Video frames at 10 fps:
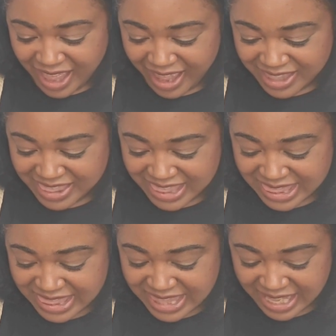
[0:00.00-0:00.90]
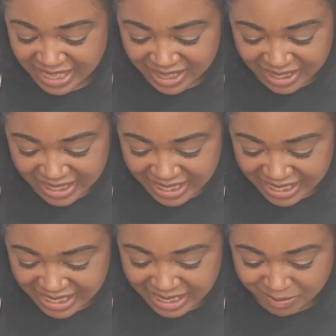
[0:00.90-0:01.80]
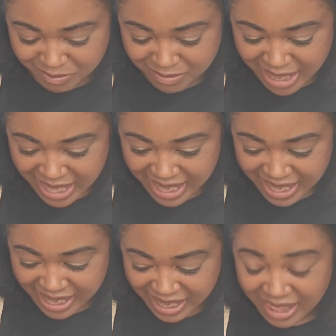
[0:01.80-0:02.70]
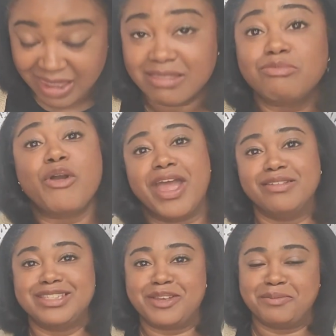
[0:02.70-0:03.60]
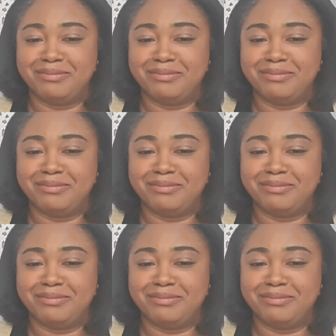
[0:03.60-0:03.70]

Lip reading: I think he may, okay, so